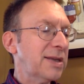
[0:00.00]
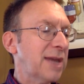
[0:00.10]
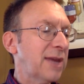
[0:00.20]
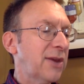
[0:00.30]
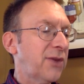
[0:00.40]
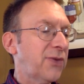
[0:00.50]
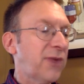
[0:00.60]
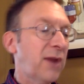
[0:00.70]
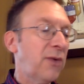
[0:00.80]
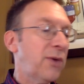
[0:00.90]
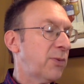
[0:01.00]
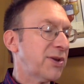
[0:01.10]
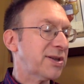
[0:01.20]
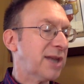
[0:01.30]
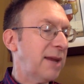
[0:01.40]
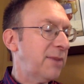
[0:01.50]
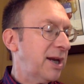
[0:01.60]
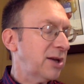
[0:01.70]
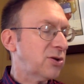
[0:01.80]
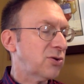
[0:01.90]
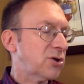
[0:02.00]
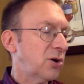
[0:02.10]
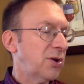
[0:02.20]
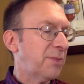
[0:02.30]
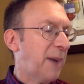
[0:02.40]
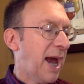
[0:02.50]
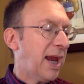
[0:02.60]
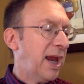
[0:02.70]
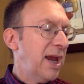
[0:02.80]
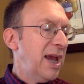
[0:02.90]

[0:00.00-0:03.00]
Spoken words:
said that they were the same kids who stole the bike.